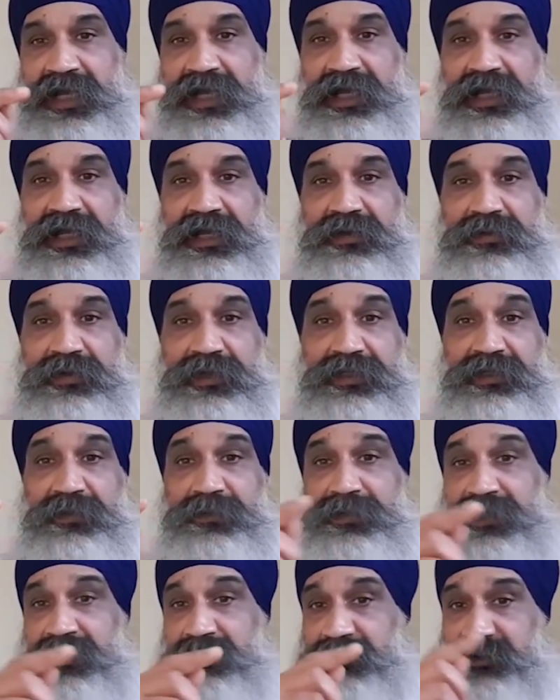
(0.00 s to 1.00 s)
and the
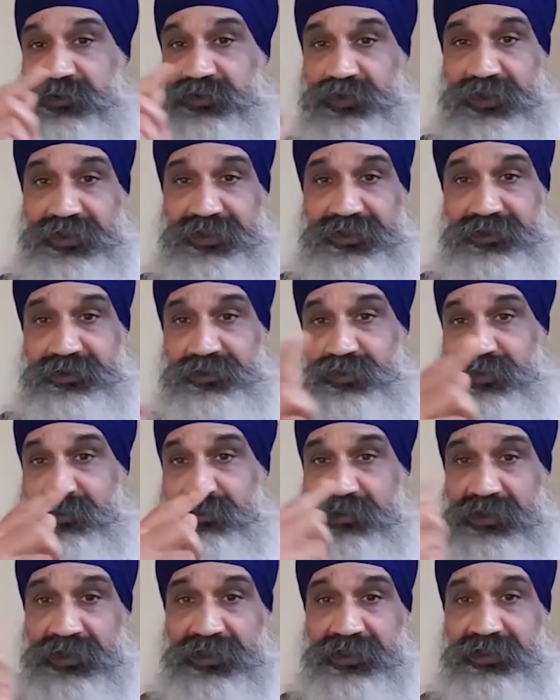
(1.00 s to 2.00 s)
perpetrators were
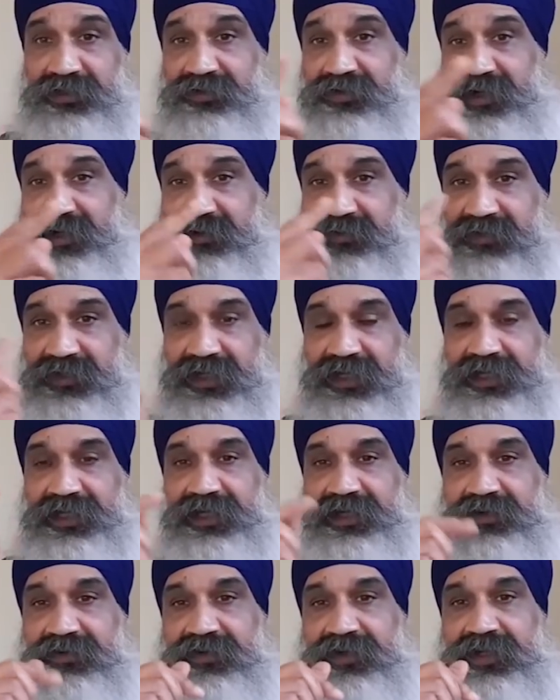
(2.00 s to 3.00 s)
mulling around that
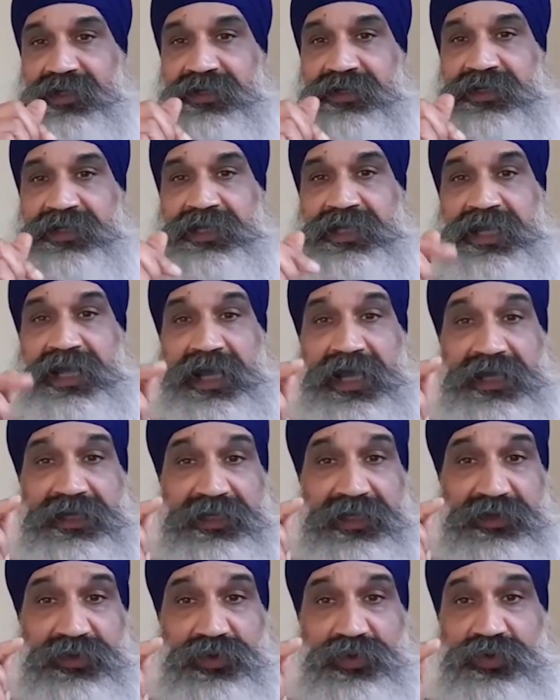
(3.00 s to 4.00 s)
area,
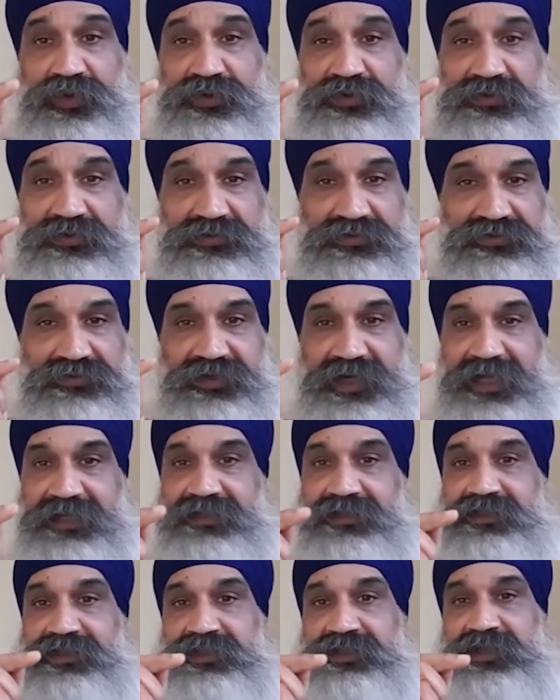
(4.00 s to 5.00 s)
and they all
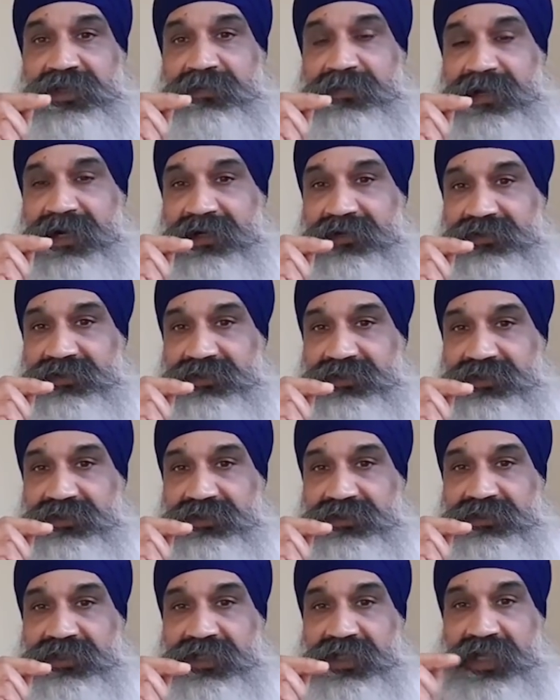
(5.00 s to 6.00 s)
ran to their
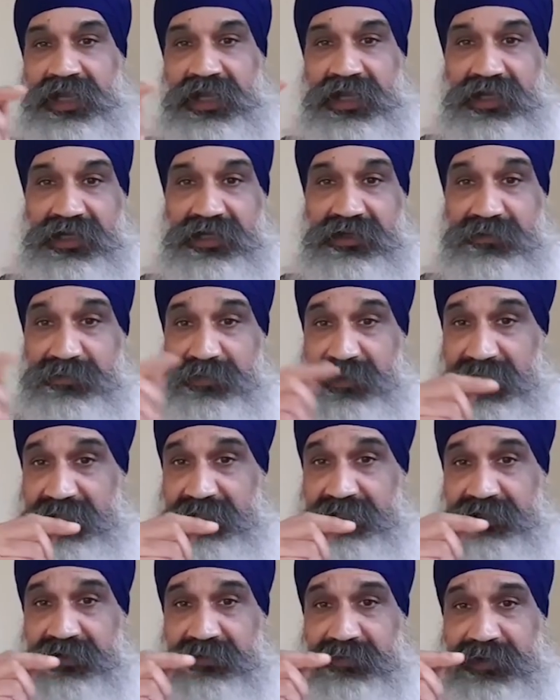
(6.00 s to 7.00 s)
barristers and
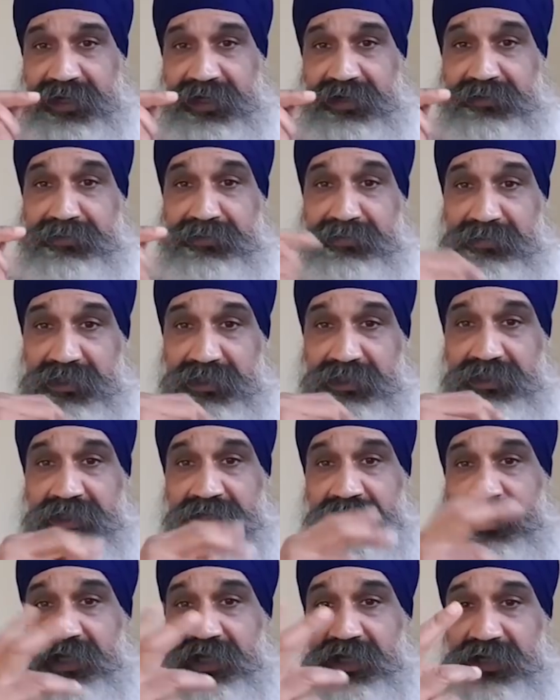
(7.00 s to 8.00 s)
complained about me
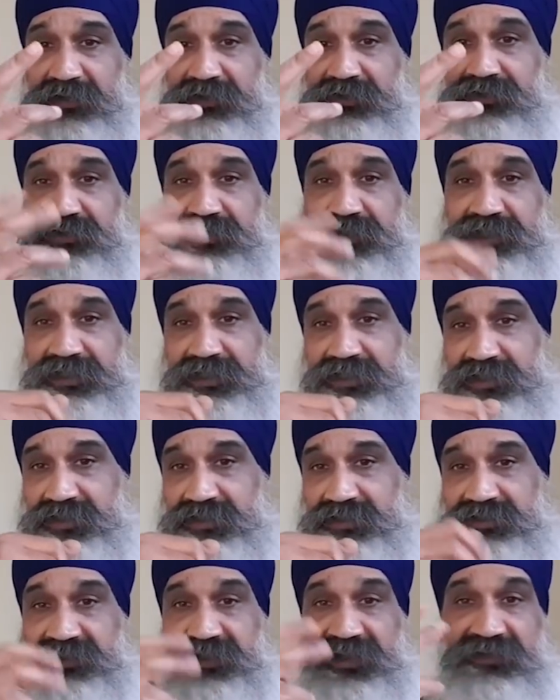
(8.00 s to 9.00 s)
and three
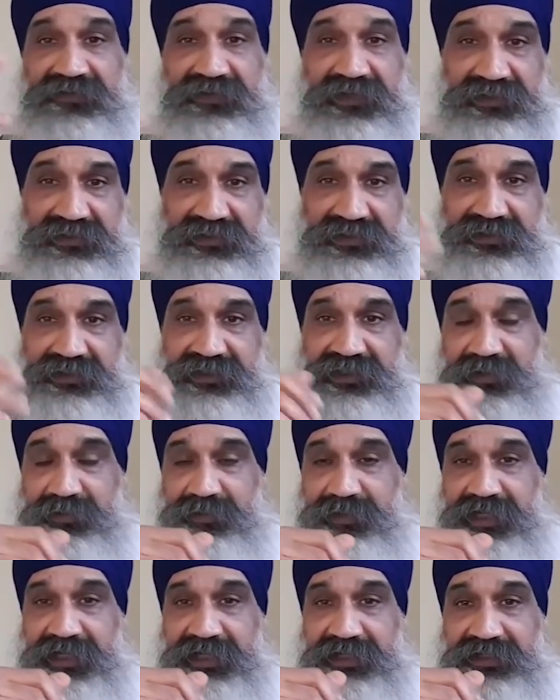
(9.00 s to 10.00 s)
girls. They felt
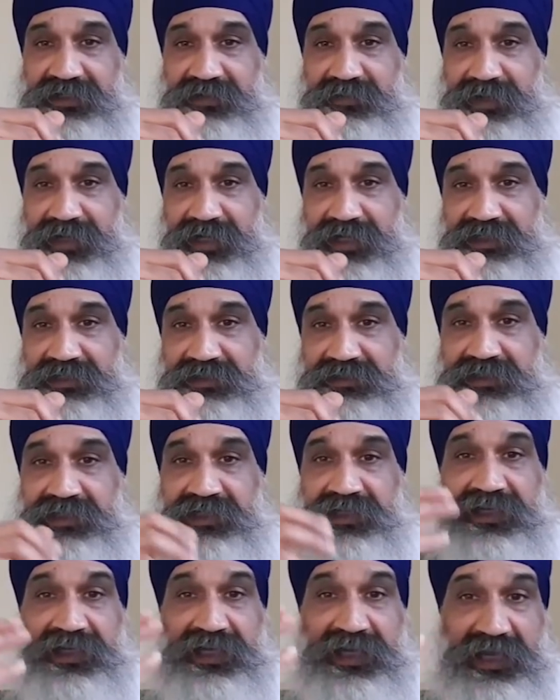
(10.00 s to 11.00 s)
intimidated by us
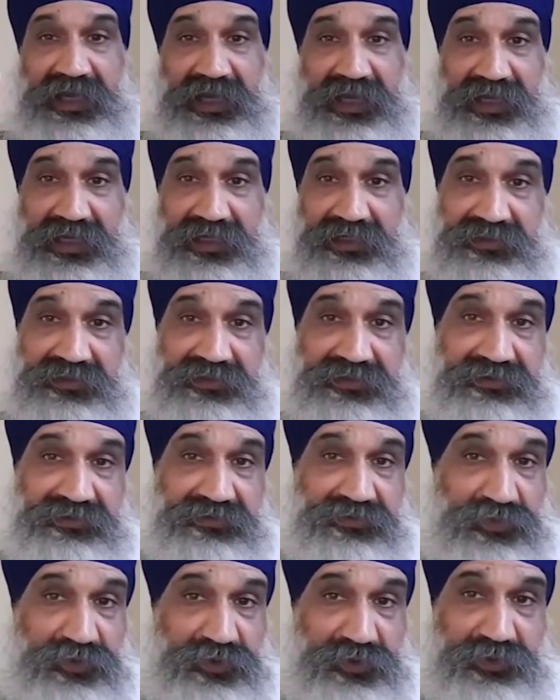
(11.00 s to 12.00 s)
and
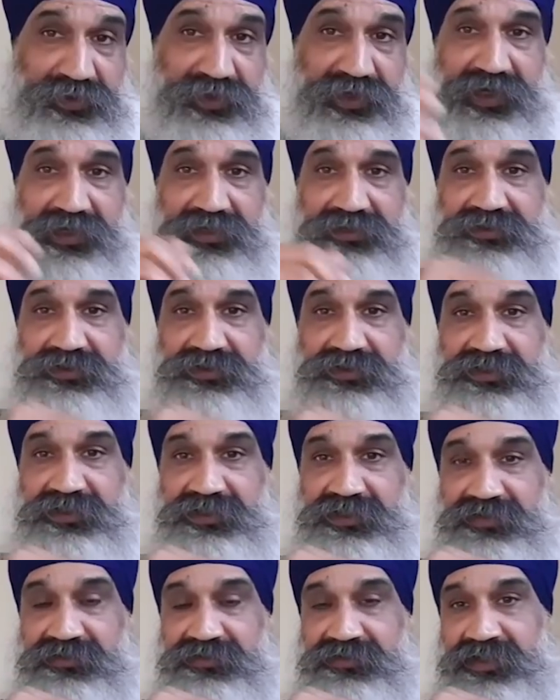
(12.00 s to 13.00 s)
we were asked to
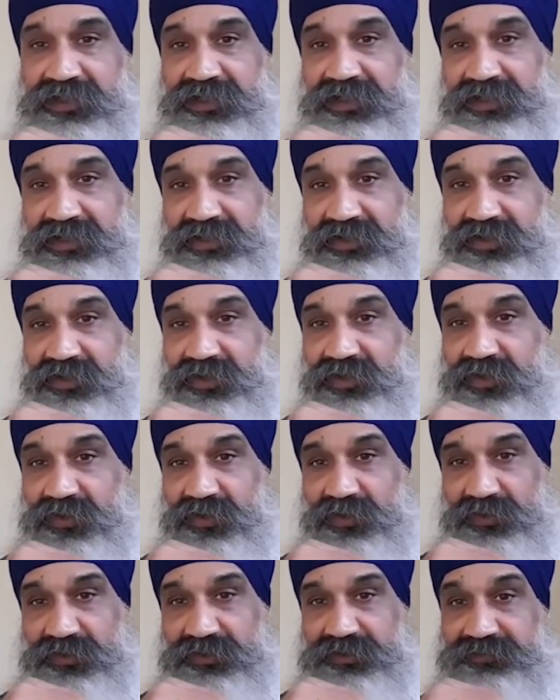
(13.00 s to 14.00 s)
leave the
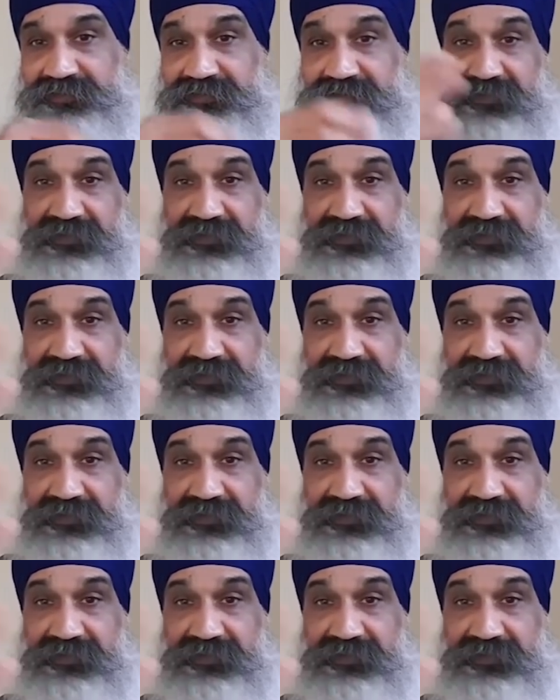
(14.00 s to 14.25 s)
court.